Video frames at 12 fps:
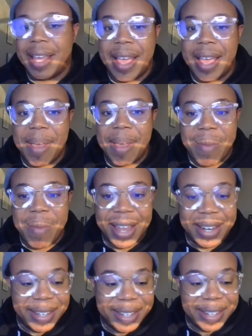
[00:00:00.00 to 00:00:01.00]

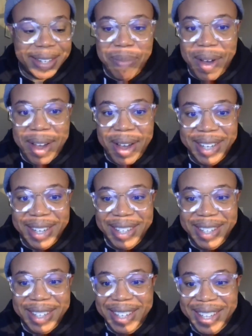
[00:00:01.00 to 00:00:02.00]
Amen. Come on.
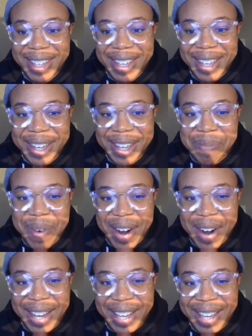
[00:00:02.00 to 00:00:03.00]
Good
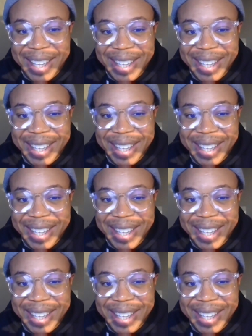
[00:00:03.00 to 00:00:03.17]
morning.